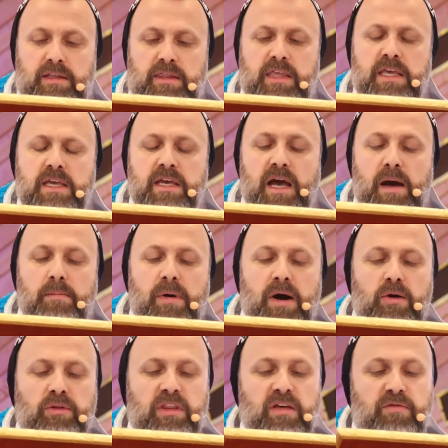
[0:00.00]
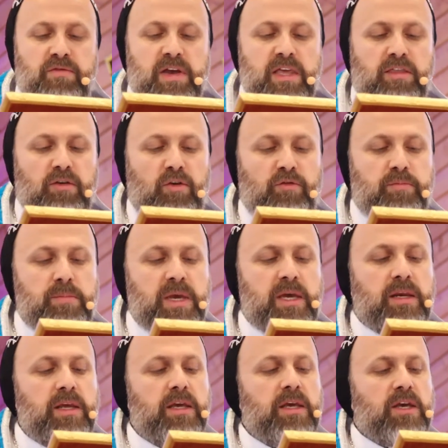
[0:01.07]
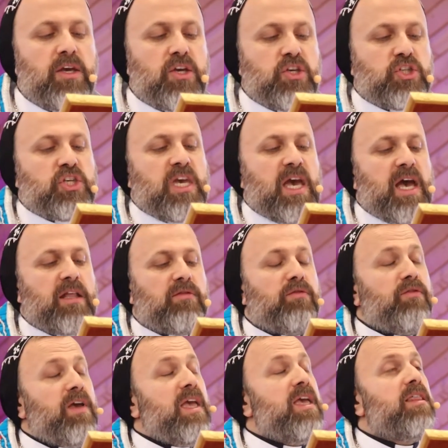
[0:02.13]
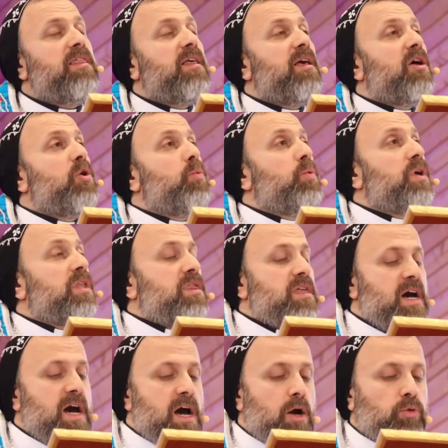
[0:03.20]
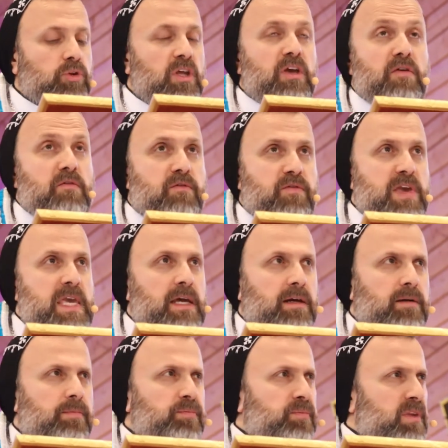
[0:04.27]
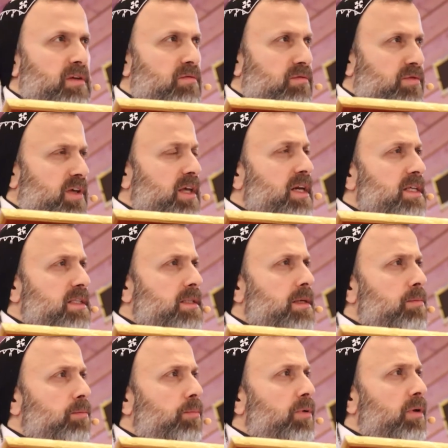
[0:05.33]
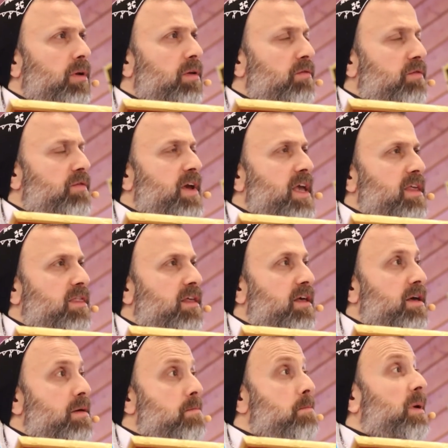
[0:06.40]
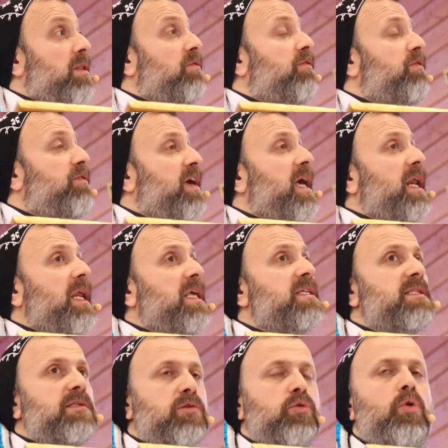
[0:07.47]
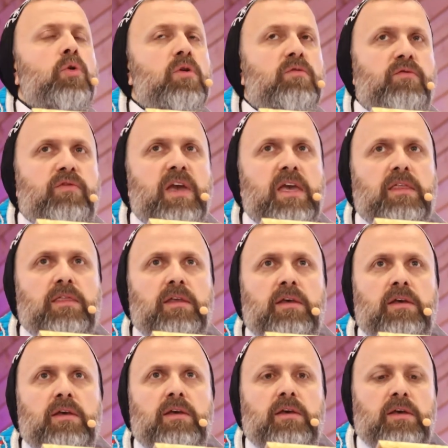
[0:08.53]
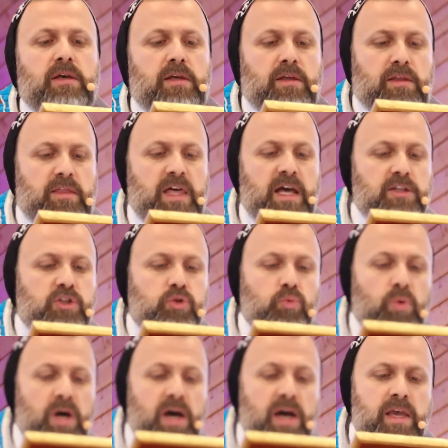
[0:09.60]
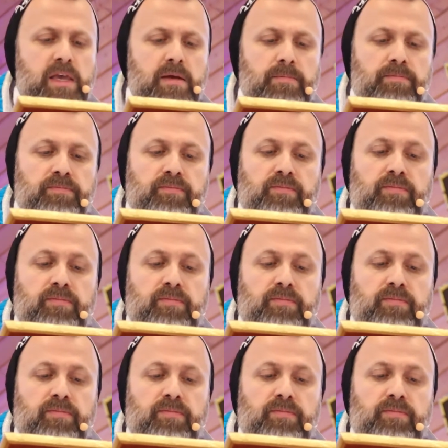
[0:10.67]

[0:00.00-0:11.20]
thing about the faith of Mary, she had faith without fear. Very simple faith, but very strong faith. That's why